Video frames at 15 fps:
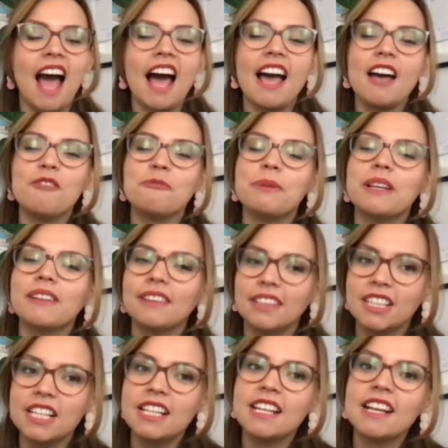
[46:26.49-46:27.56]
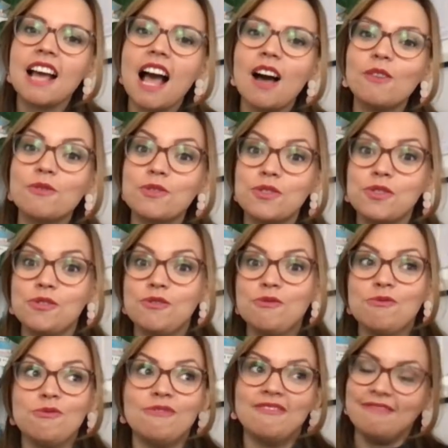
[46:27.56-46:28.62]
I have been learning how
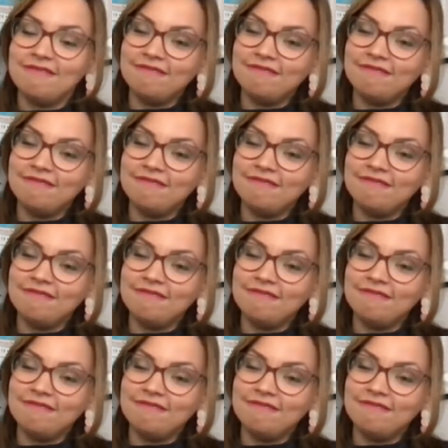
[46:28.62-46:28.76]
to